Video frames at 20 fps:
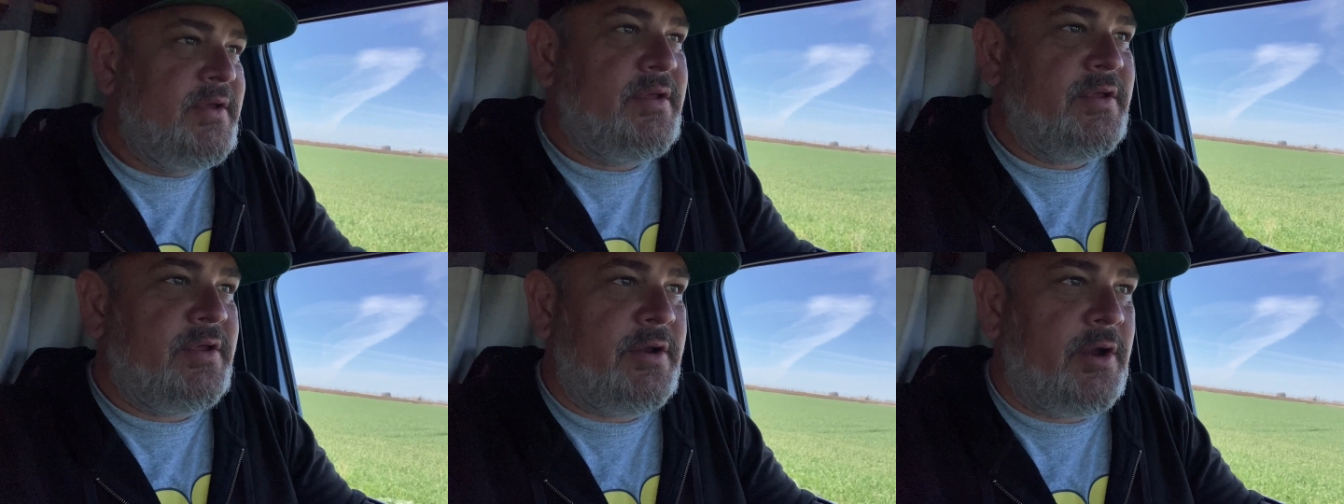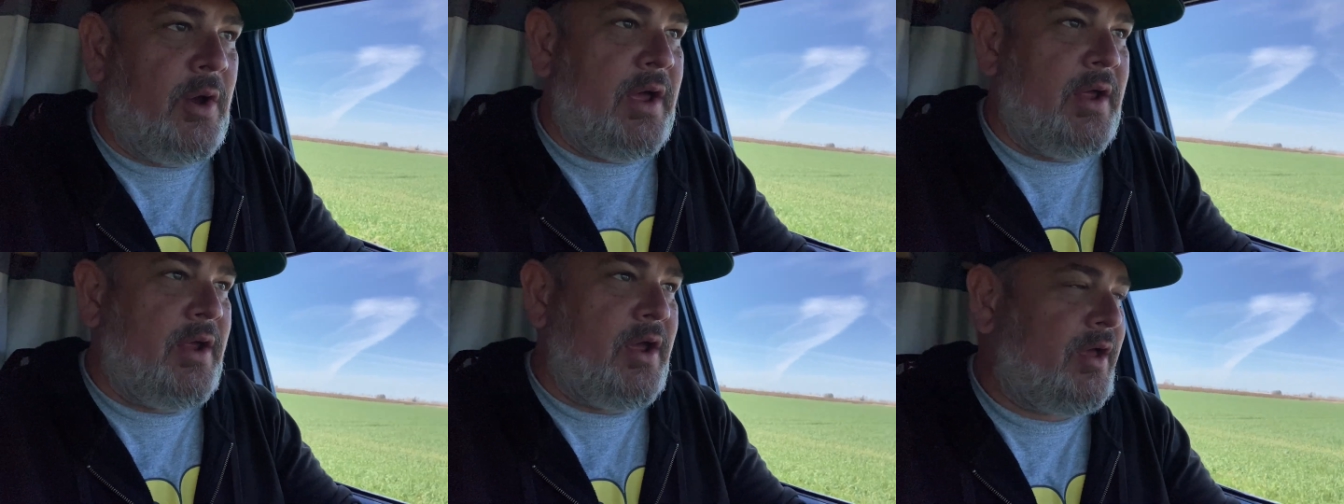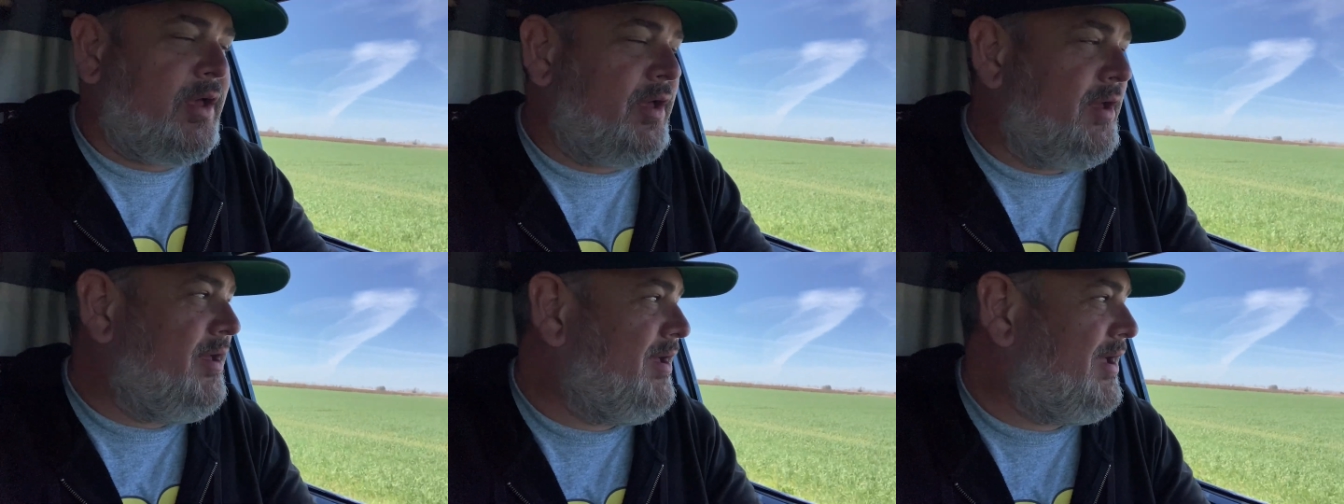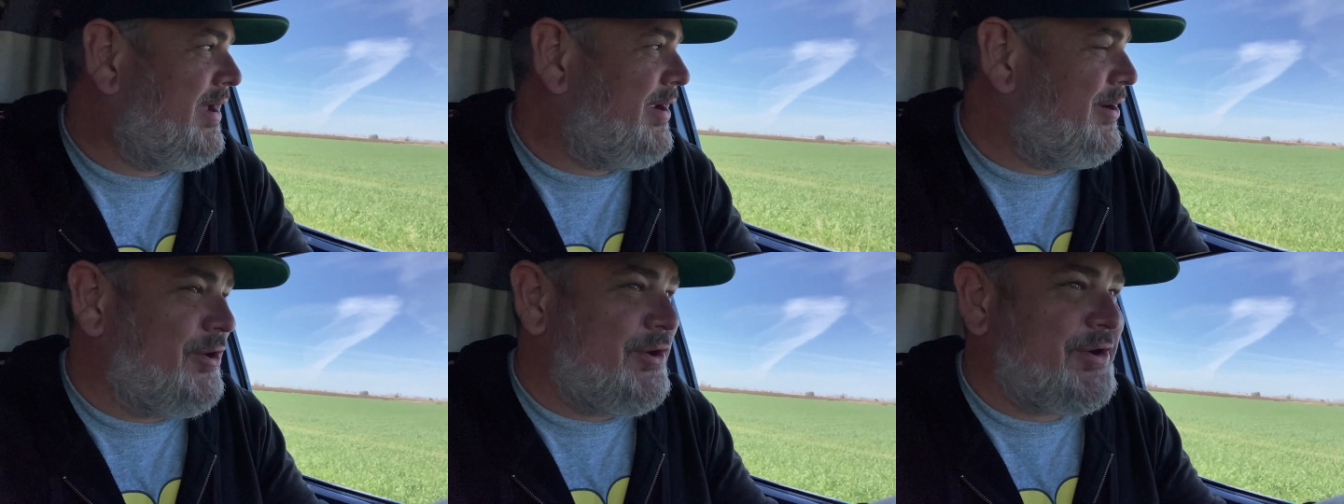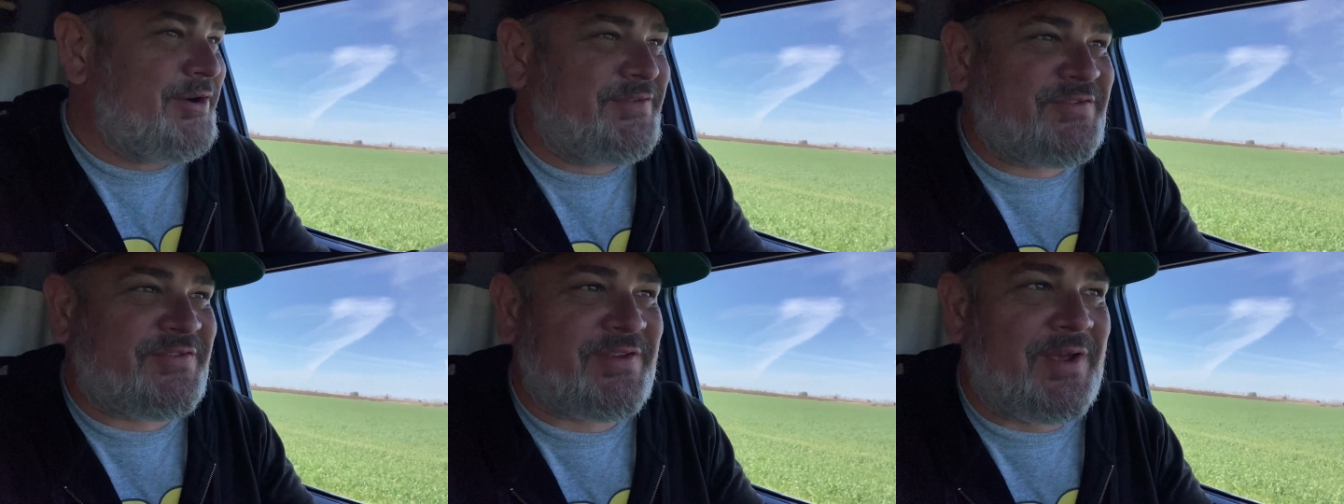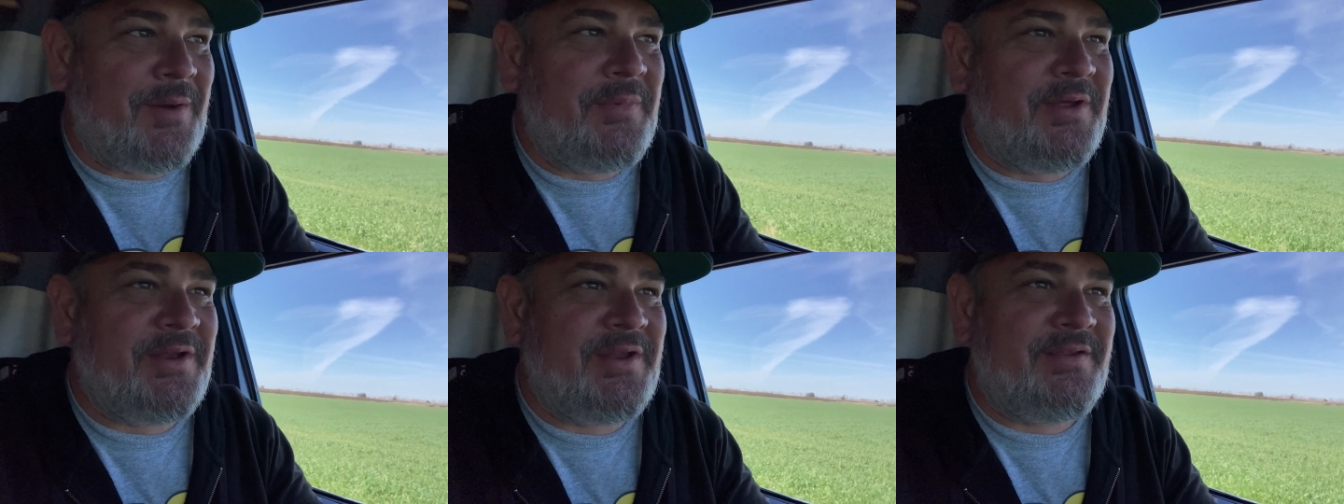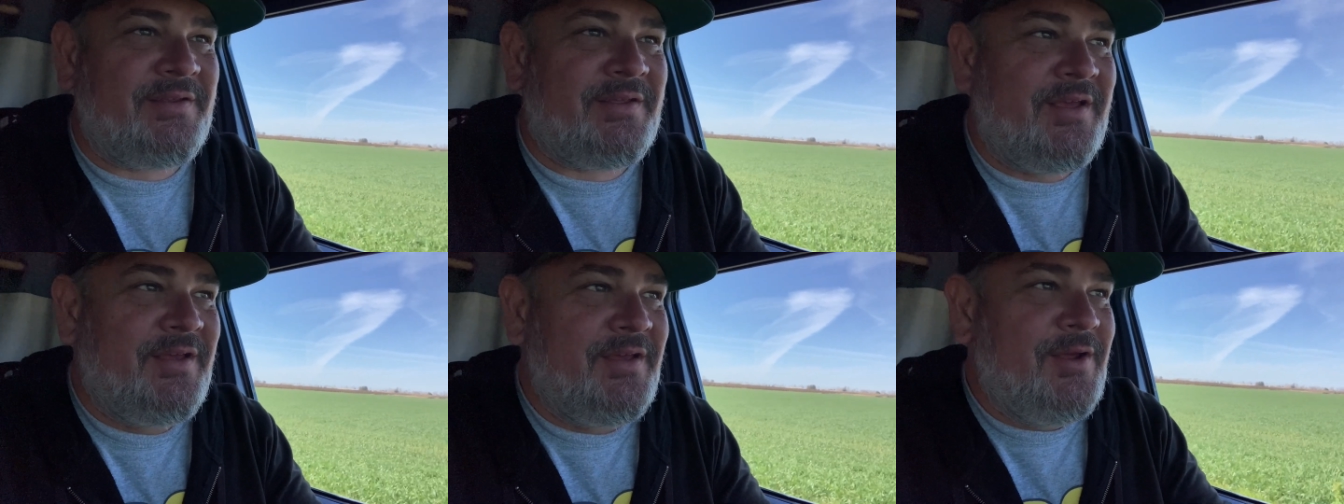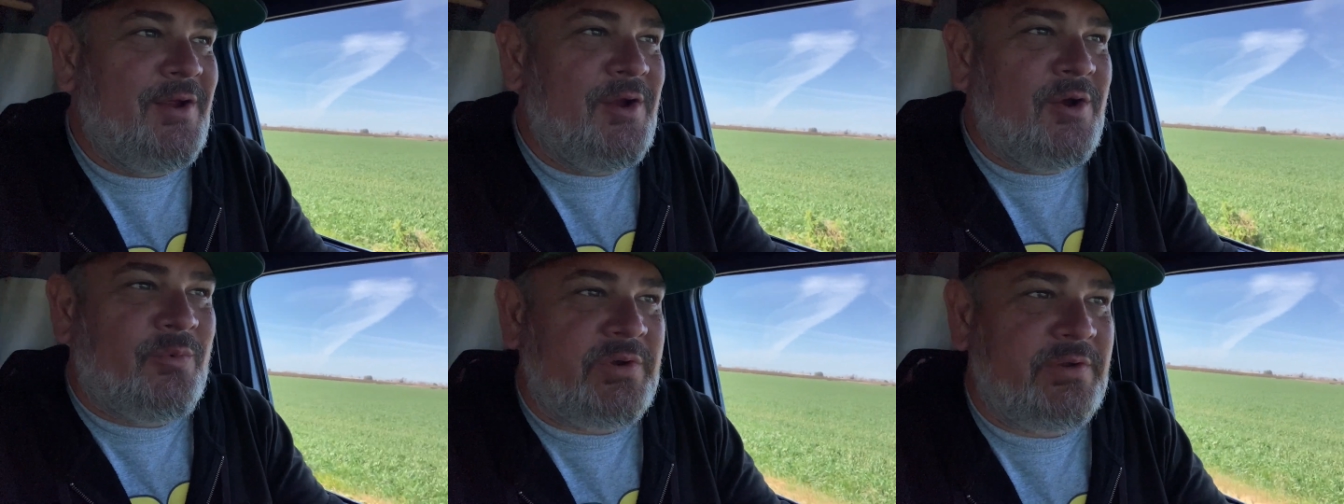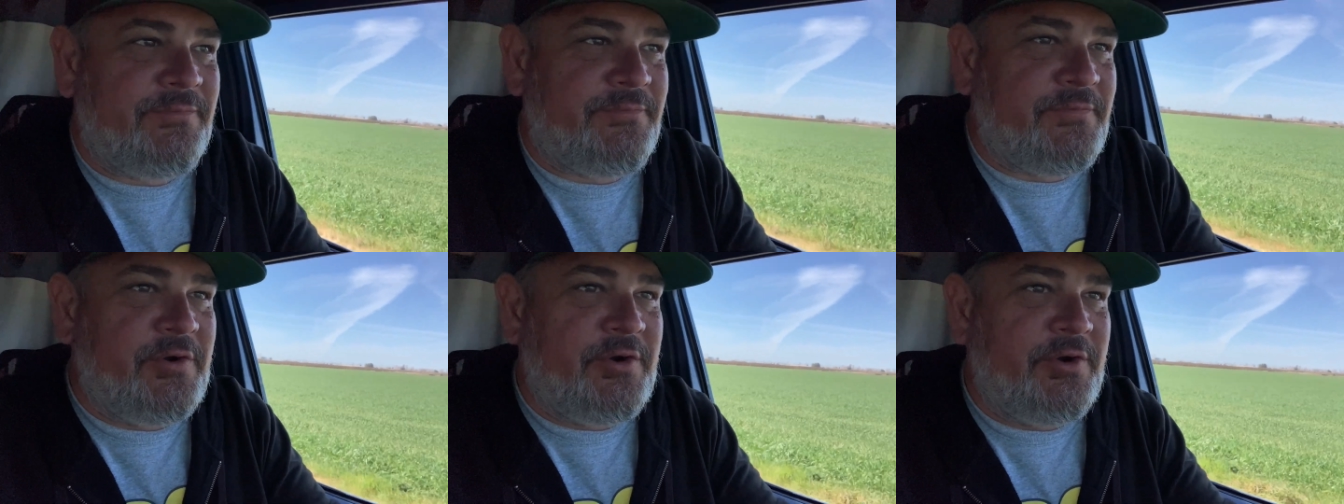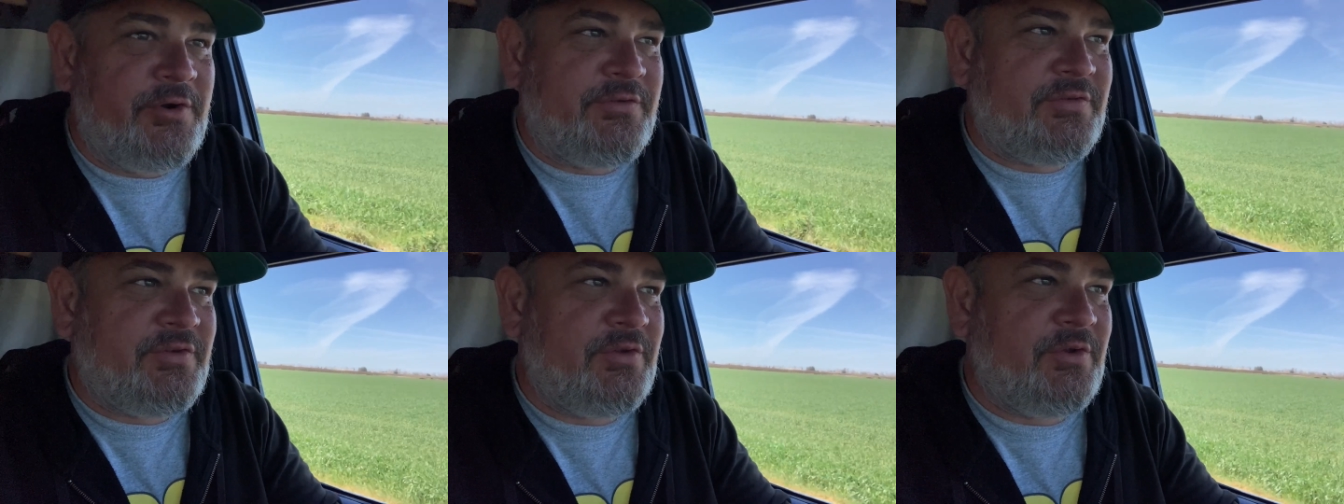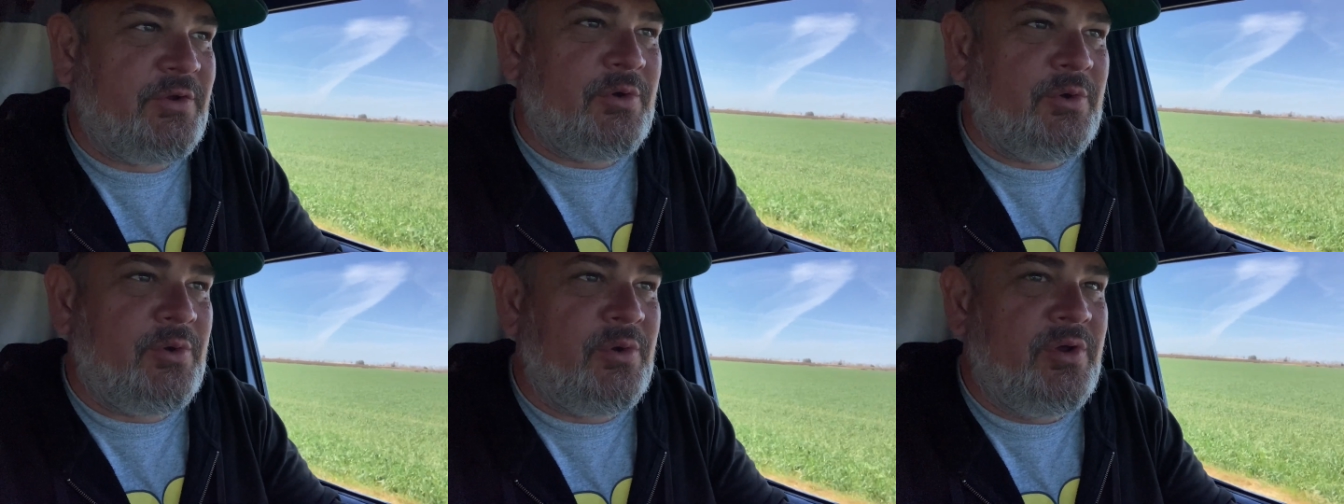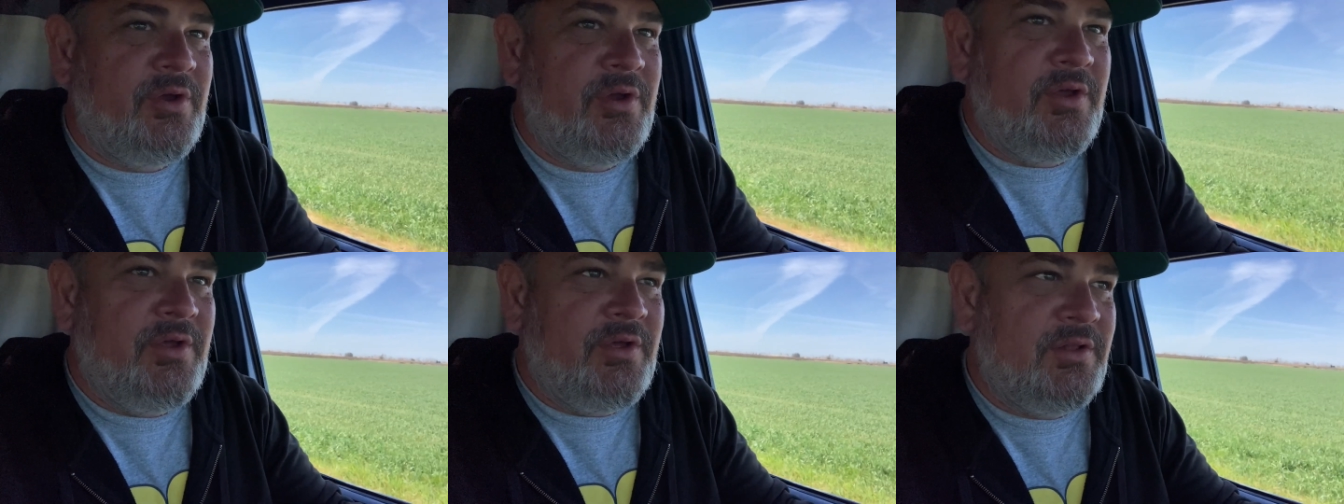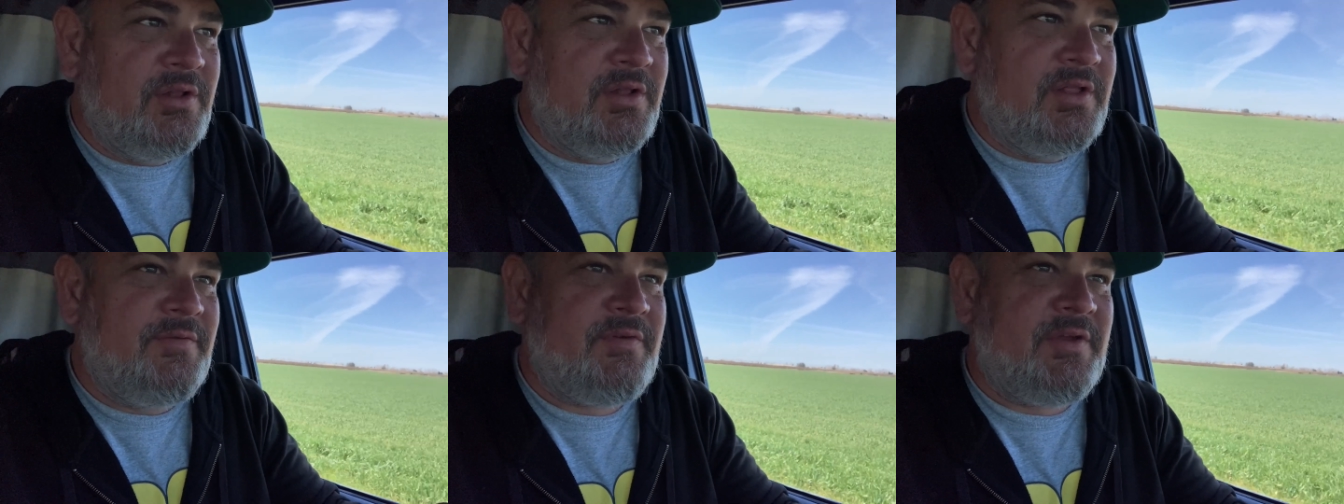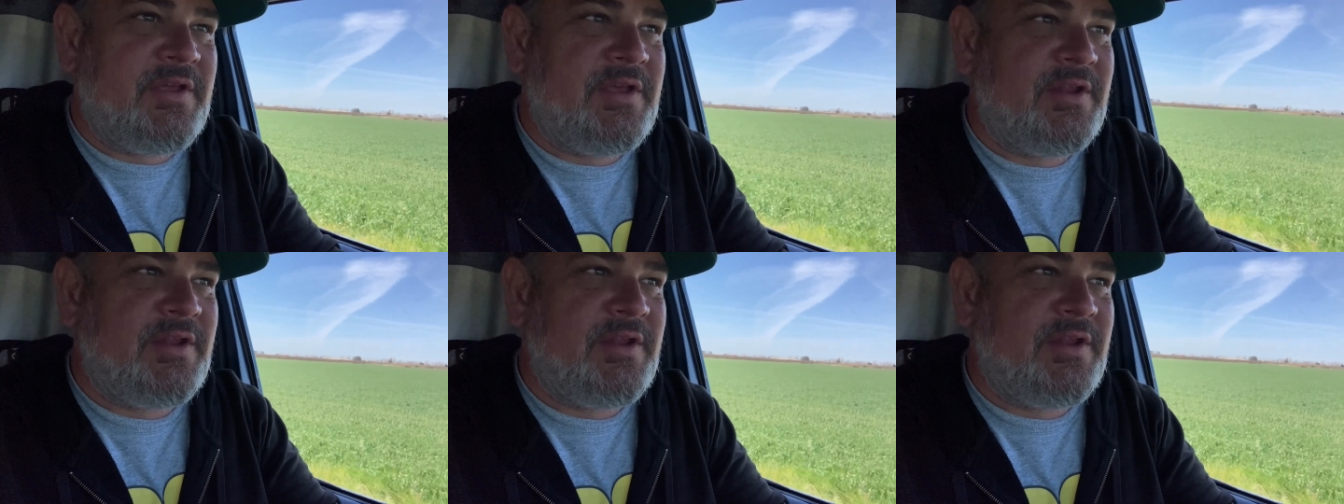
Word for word: You know, I heard somebody refer to living